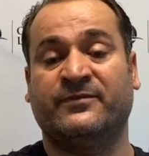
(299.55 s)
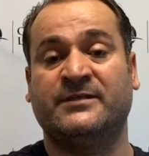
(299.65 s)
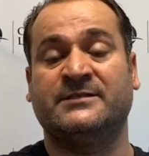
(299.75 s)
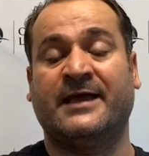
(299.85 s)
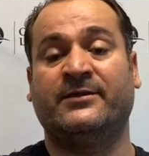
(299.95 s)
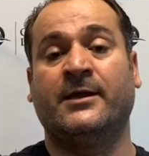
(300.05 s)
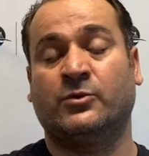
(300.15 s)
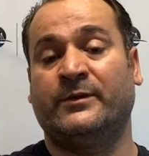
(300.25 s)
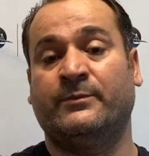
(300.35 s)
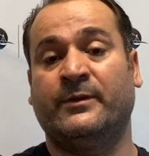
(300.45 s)
fees that
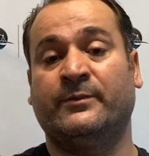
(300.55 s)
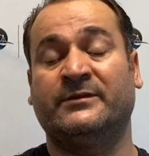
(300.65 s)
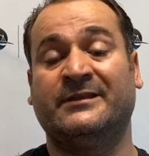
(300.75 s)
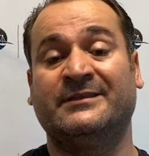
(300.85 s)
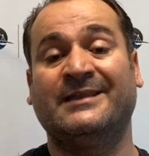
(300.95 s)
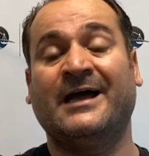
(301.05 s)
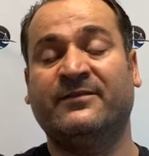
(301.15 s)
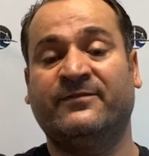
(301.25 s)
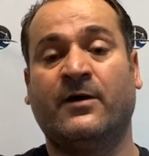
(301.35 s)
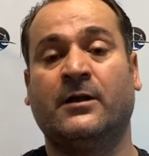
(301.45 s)
so many people did
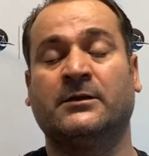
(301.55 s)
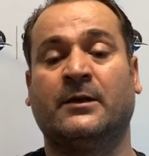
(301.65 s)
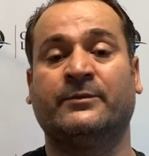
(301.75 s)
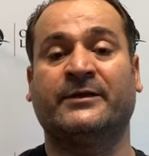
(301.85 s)
not file the